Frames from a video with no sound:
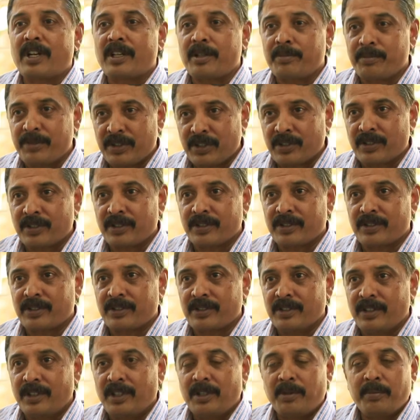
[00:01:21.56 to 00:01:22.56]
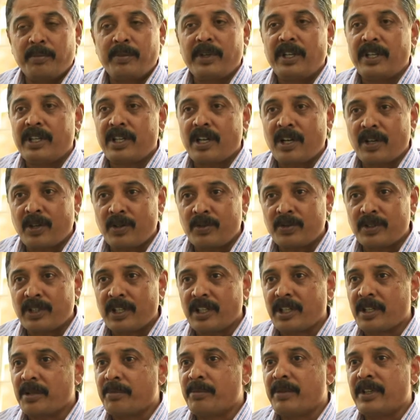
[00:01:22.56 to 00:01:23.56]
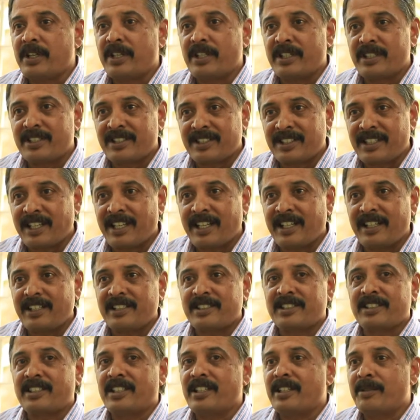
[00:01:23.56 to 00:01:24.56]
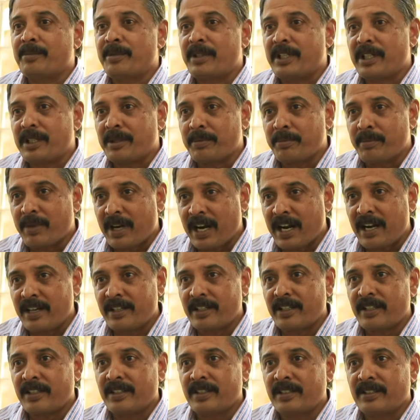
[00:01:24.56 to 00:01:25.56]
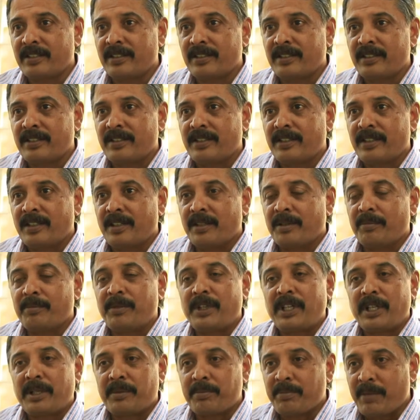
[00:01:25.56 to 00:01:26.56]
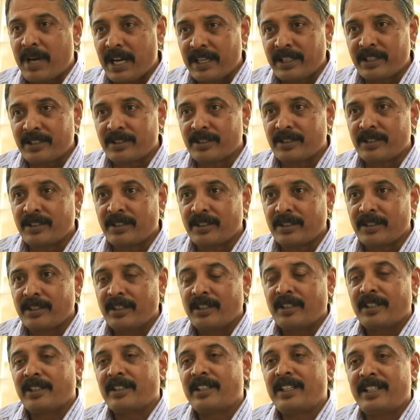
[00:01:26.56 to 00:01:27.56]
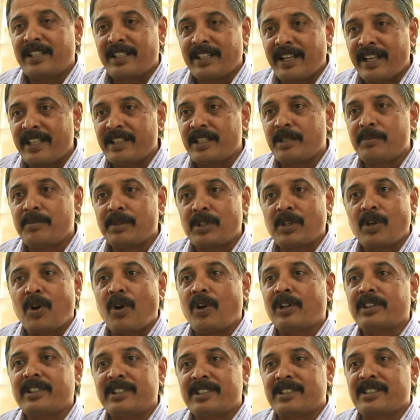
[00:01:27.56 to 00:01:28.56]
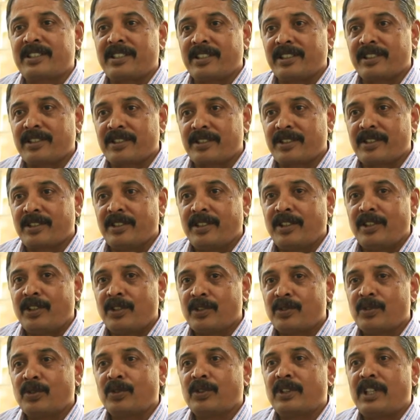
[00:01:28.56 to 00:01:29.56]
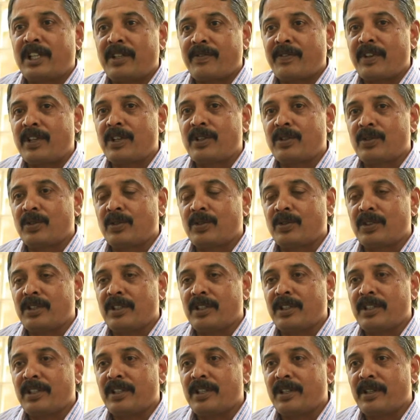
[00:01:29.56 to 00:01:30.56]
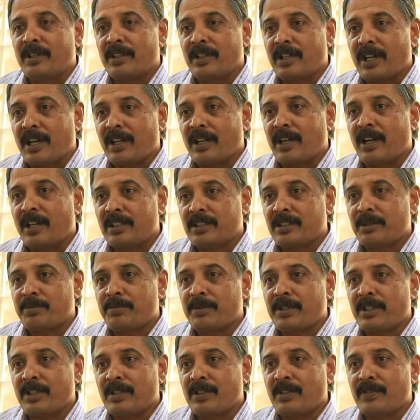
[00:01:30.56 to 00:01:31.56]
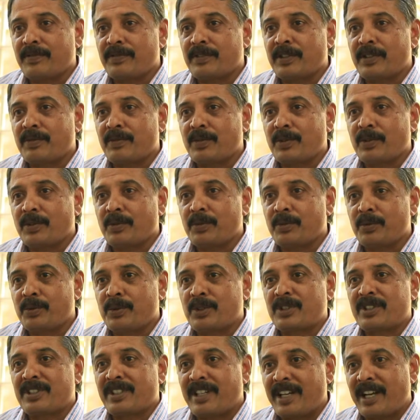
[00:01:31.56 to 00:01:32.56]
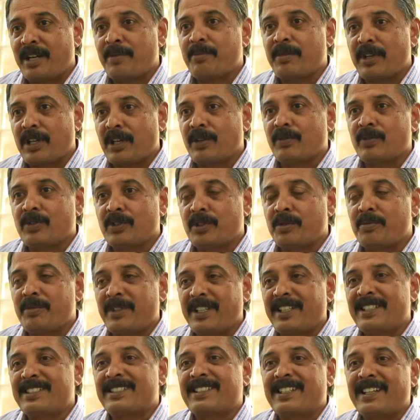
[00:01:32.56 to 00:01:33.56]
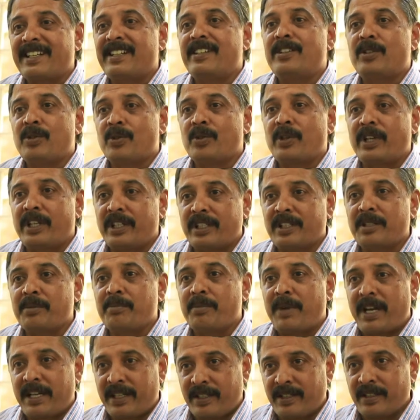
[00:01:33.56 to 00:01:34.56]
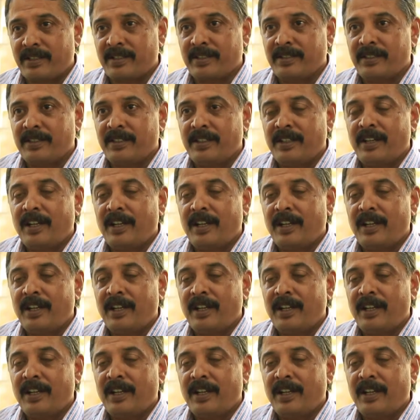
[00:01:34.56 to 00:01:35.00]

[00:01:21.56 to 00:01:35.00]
to run a business, be it accounting, be it sales, be it branding, be it marketing. They train them in all the skills. So that way, you know, the entrepreneur of Navo who is trained by Navodyami is ready to hit the market.